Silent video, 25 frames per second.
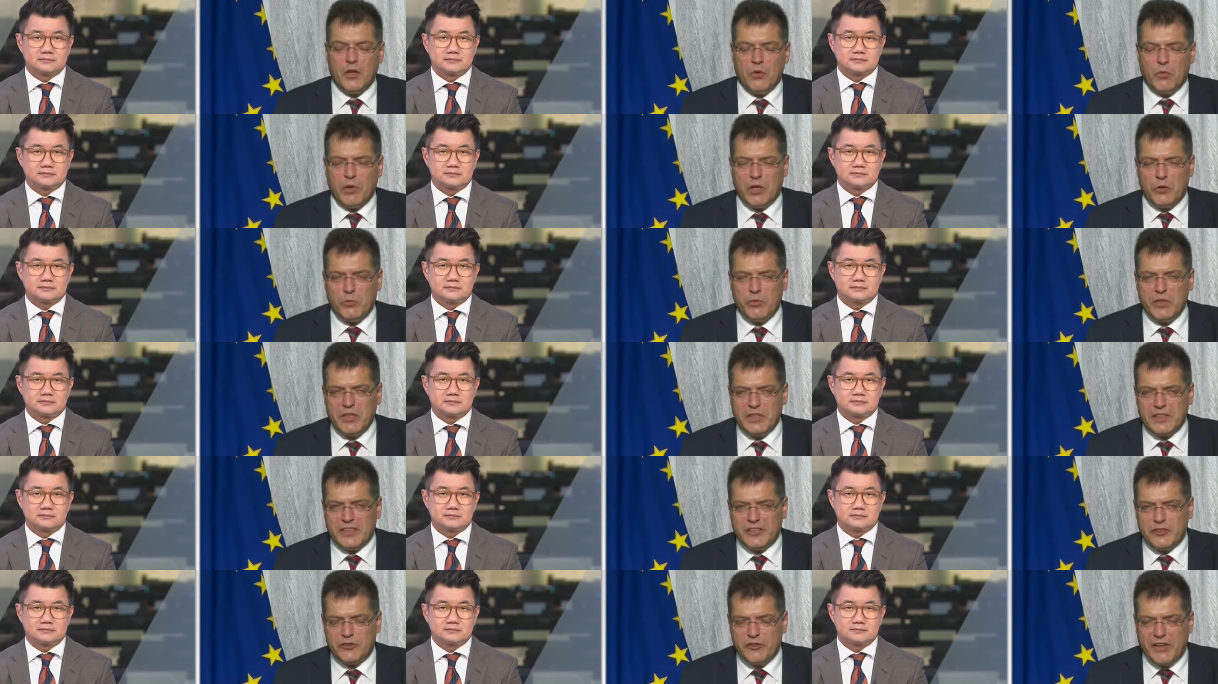Speaker 1: Well, we
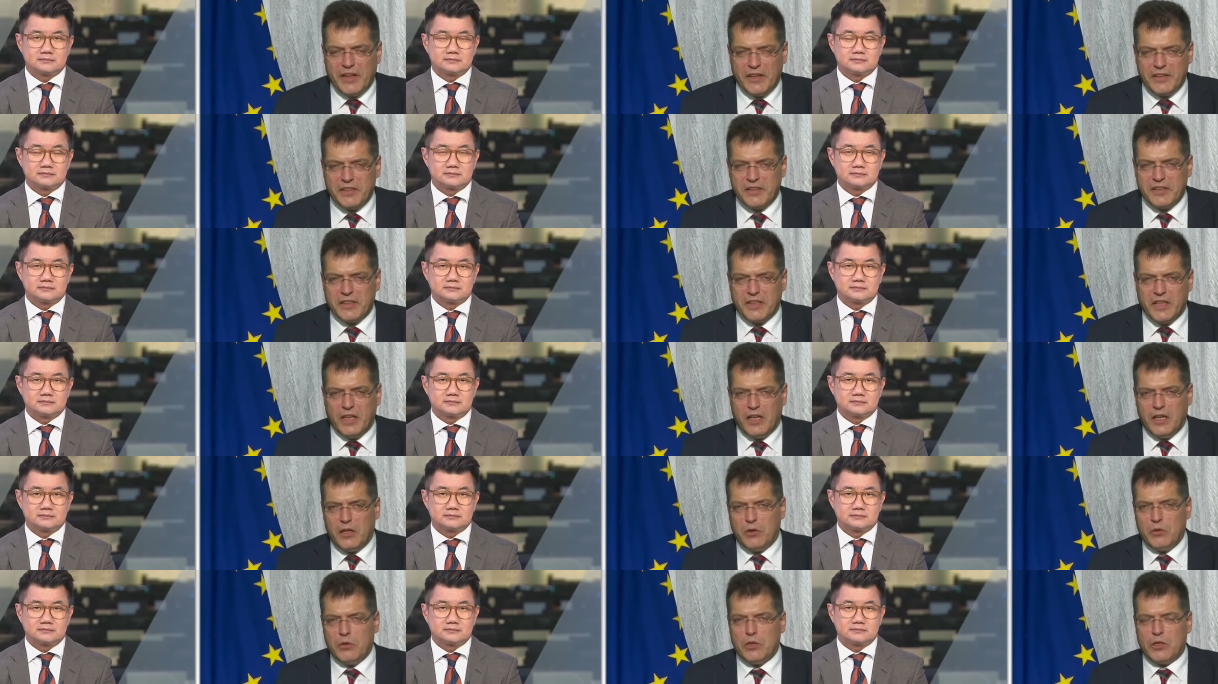are strengthening
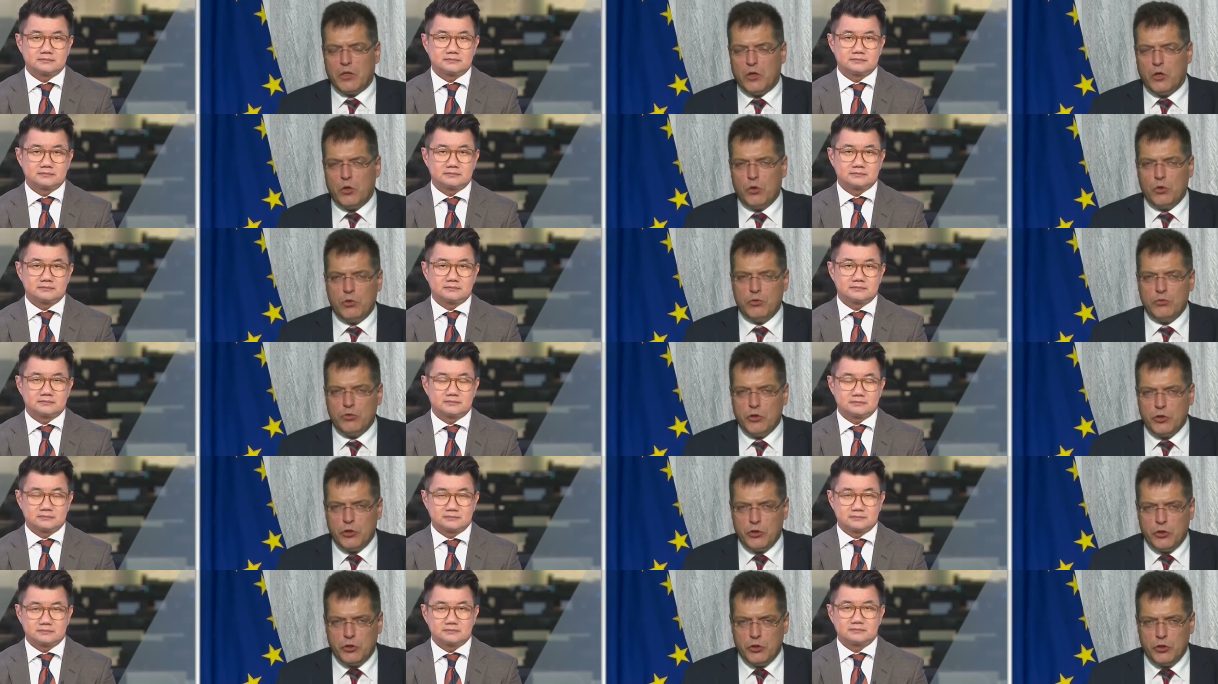our
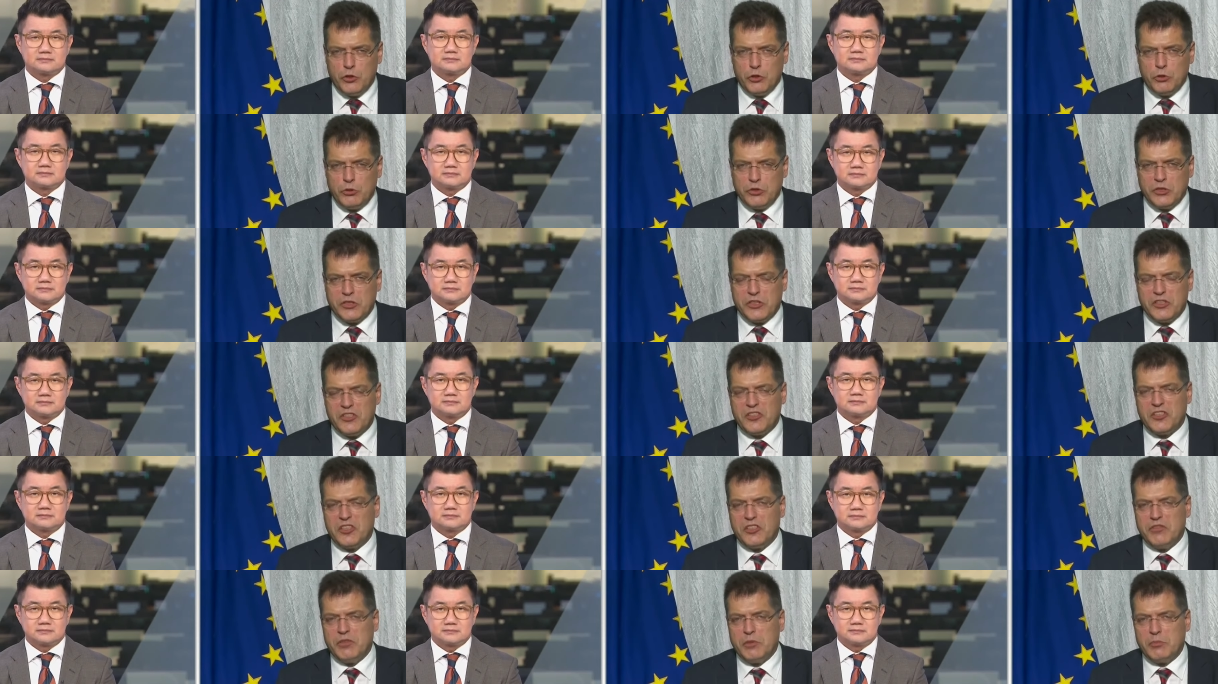own union
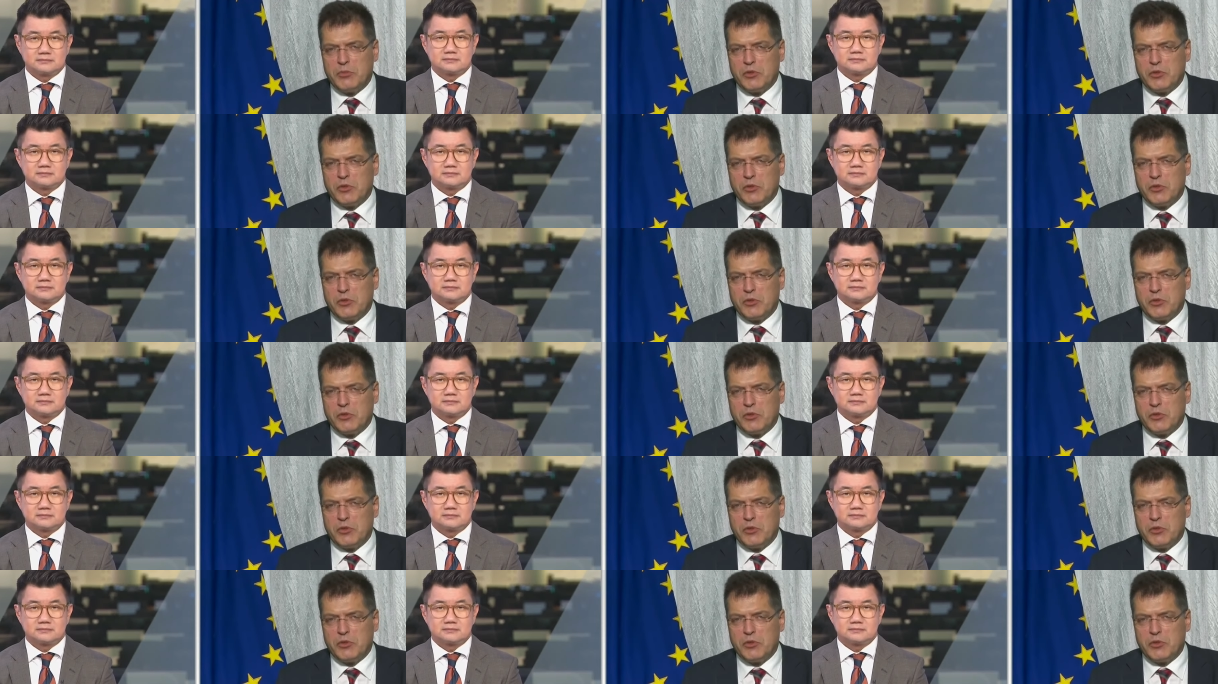civil